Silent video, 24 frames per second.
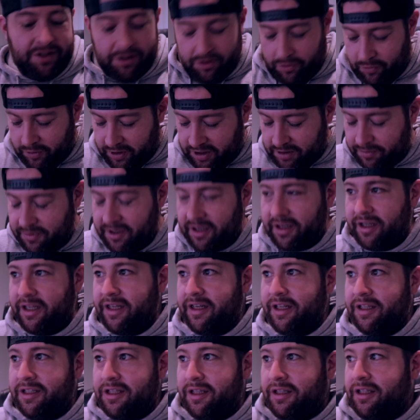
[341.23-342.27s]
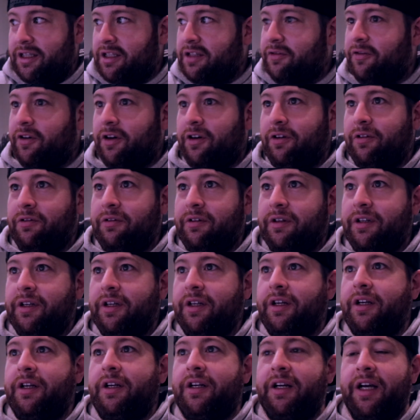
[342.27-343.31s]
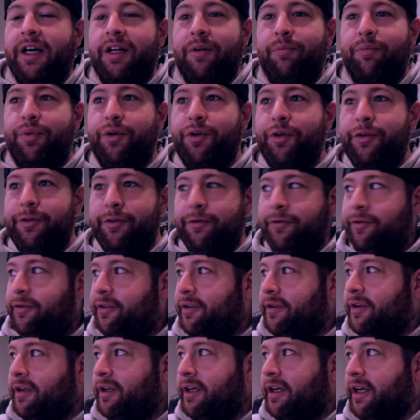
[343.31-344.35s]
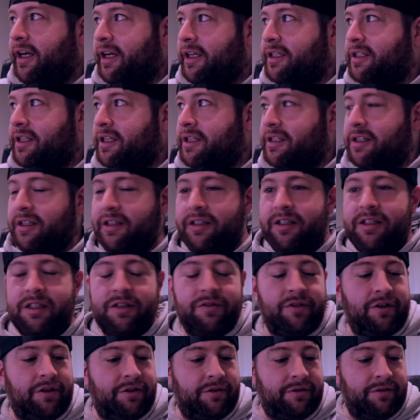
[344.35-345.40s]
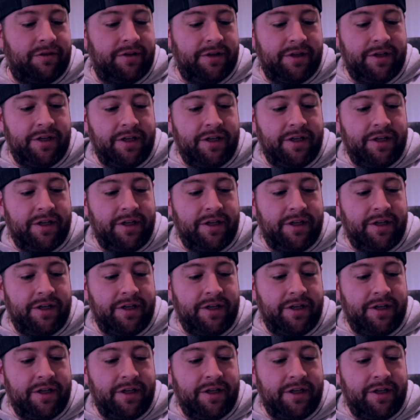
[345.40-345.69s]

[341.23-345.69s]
So it wants me to get into this phone and approve access to this phone.